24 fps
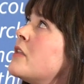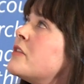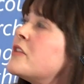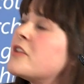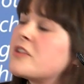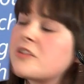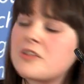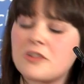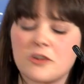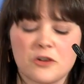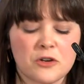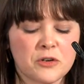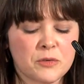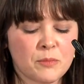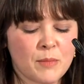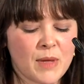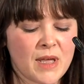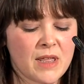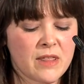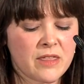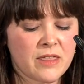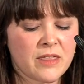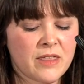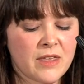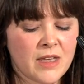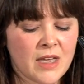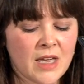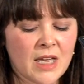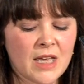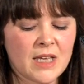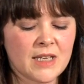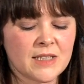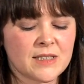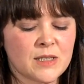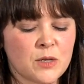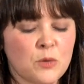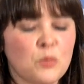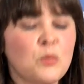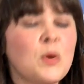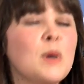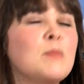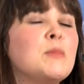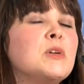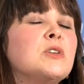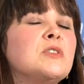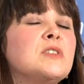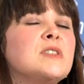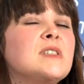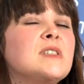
The third myth is that women who